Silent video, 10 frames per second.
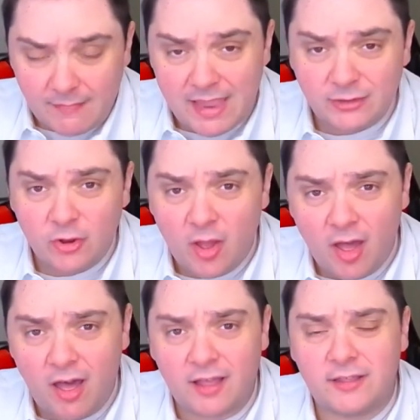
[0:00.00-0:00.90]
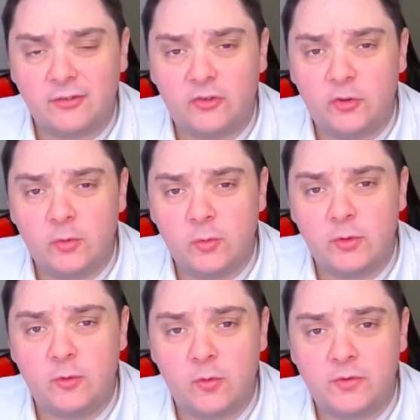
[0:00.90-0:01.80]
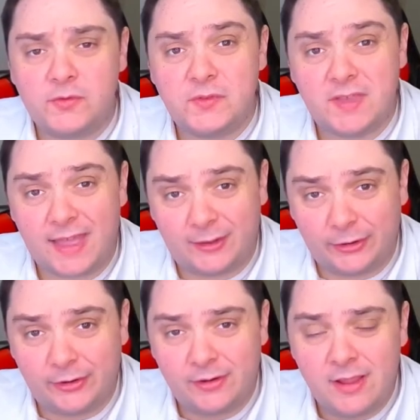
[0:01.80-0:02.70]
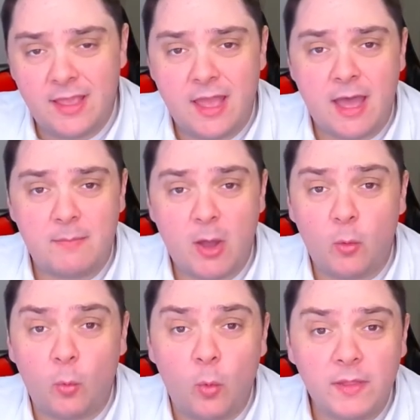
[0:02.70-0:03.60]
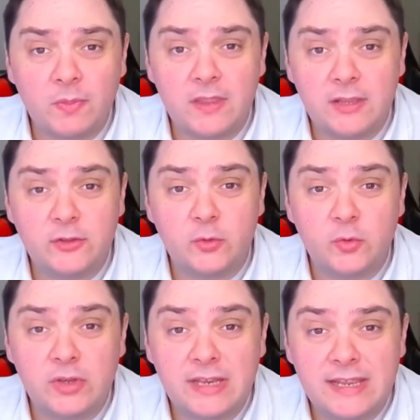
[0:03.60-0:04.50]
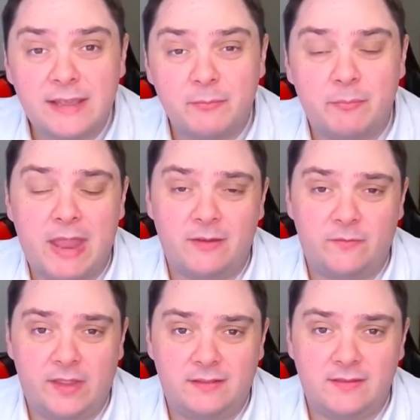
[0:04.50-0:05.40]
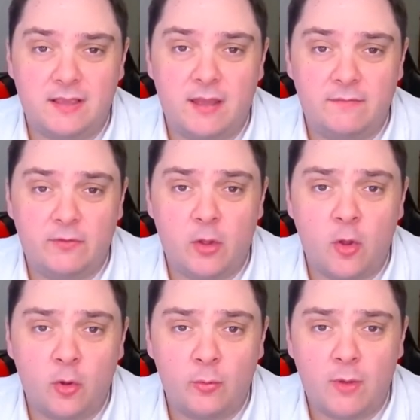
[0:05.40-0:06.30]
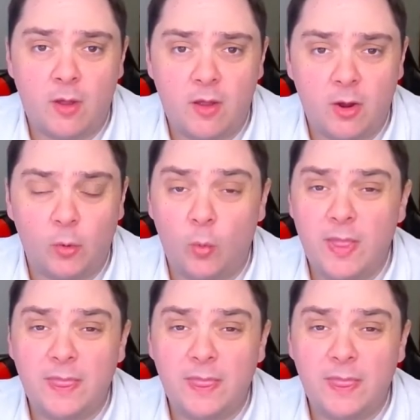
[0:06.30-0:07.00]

and talk to your seller about what the unique benefits of the home are, what